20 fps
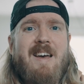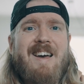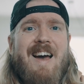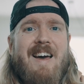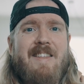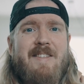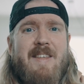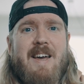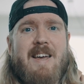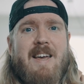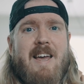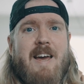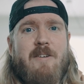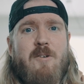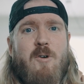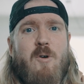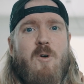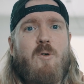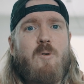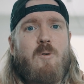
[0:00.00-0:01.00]
and that can
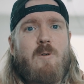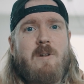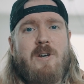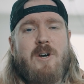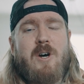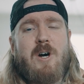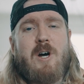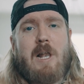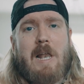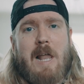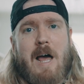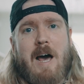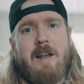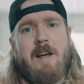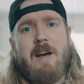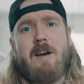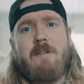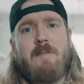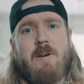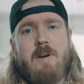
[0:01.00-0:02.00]
hold a lot
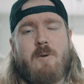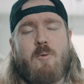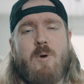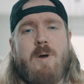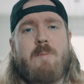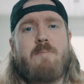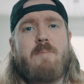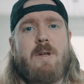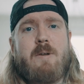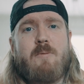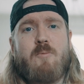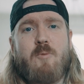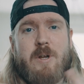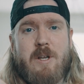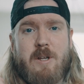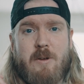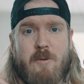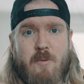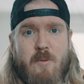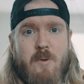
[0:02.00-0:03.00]
of equipment
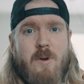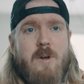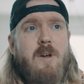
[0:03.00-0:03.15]
when you